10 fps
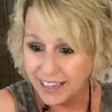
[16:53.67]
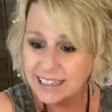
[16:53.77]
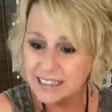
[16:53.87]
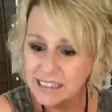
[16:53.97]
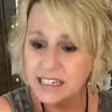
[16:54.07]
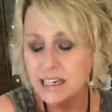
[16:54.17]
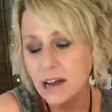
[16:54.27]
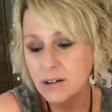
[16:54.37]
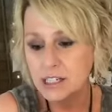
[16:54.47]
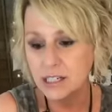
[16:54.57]
It, you
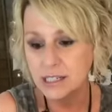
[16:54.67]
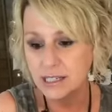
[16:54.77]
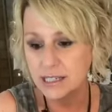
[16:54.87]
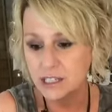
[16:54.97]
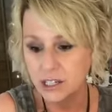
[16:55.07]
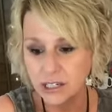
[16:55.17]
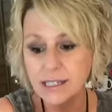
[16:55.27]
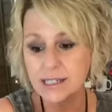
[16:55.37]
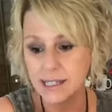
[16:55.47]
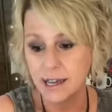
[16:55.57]
know, it just, it's good
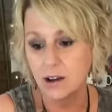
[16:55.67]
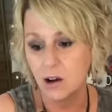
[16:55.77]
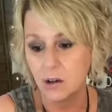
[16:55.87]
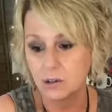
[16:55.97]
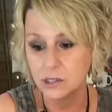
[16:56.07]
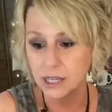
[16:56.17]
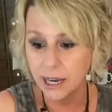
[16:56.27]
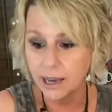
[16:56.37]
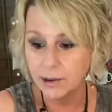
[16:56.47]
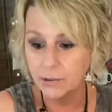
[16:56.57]
to set goals.
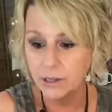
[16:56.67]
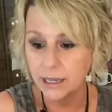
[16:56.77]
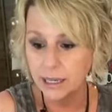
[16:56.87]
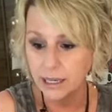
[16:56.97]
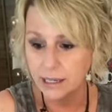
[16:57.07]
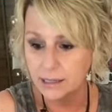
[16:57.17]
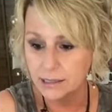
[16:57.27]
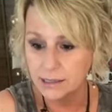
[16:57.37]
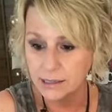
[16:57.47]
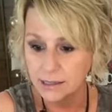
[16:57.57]
Yeah, it really
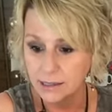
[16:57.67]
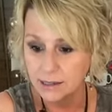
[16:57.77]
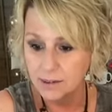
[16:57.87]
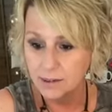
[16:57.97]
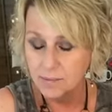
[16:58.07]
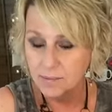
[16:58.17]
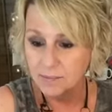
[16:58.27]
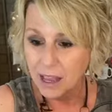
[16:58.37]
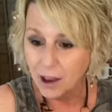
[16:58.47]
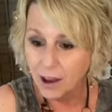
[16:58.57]
is.
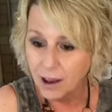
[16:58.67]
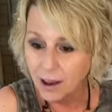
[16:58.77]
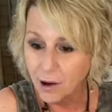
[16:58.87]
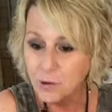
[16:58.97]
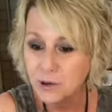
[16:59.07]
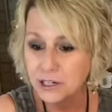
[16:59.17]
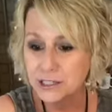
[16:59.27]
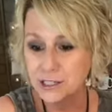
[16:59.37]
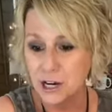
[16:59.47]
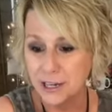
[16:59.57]
Oh,
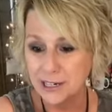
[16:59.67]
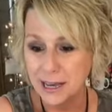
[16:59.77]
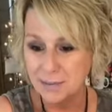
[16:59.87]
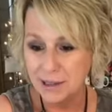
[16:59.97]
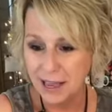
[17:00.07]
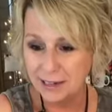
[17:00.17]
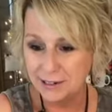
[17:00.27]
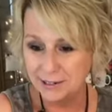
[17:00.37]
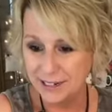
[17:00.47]
good, Shonda. I'm glad you